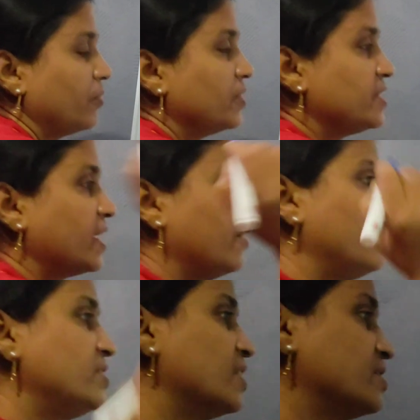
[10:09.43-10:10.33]

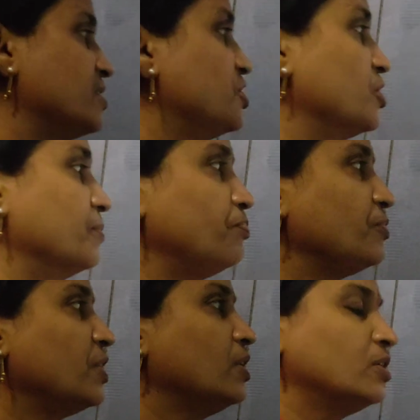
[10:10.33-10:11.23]
Secondary succession.
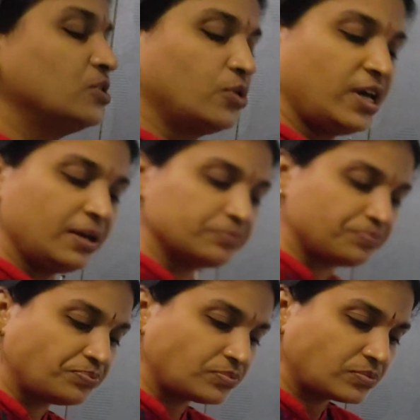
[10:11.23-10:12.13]
Okay.
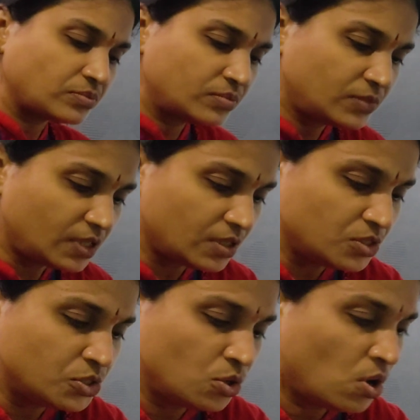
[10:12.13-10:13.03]

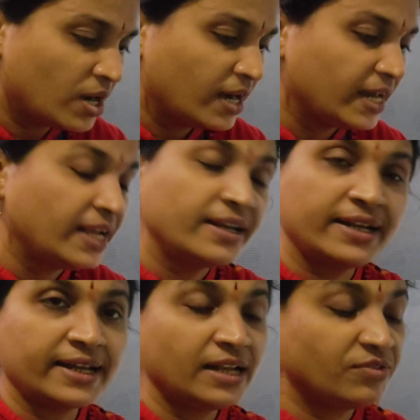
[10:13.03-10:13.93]
So in
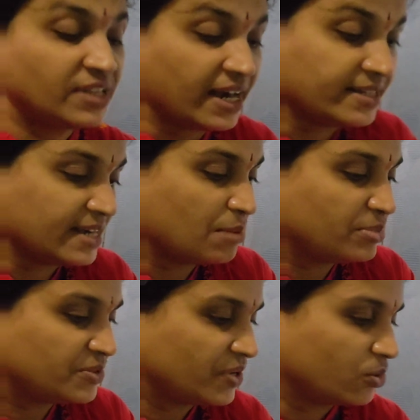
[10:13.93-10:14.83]
detail with
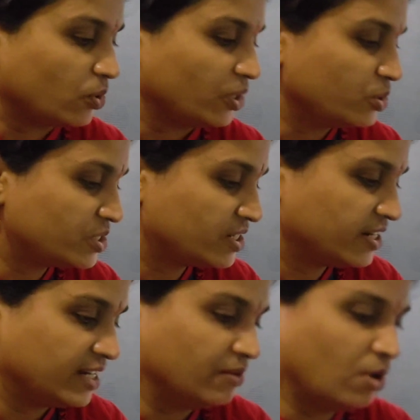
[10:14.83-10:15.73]
examples we are going to study
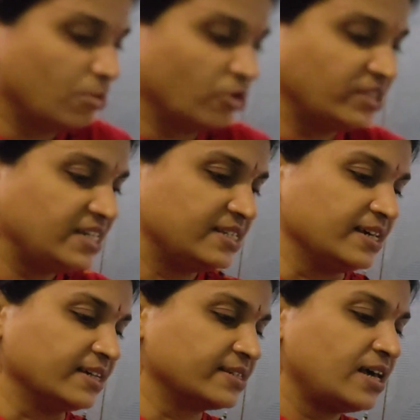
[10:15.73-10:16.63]
now about these
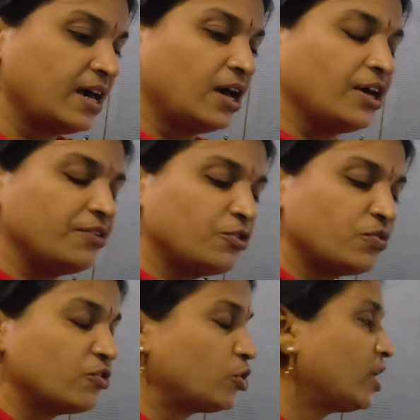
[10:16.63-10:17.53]
things. If
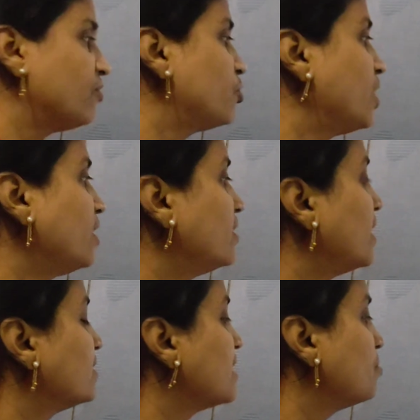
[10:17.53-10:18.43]
you take the
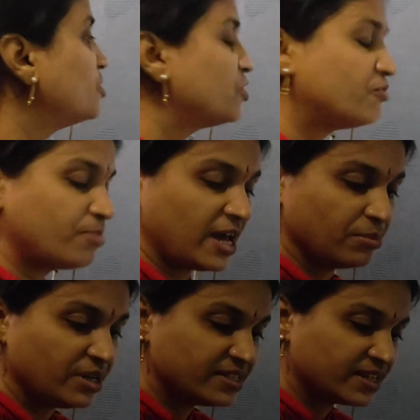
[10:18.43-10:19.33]
examples of
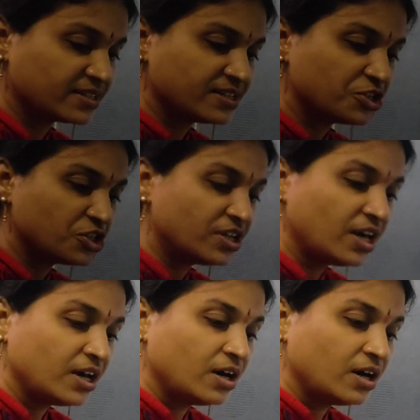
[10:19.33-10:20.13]
primary succession,